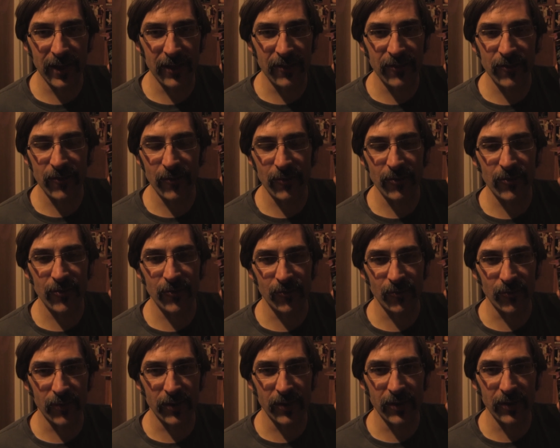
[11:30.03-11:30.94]
and so
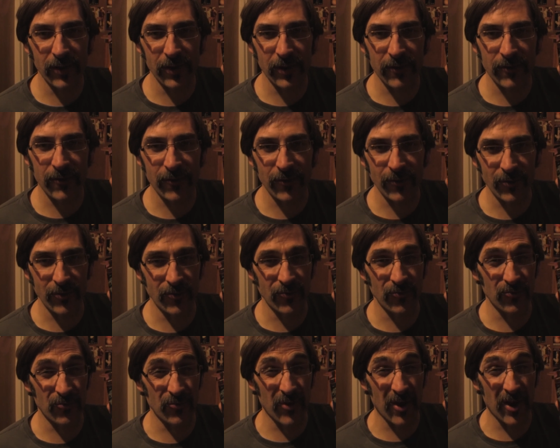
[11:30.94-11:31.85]
surreal and so
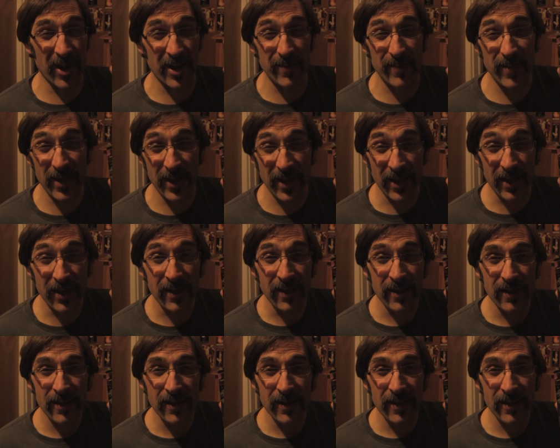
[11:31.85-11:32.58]
grimy.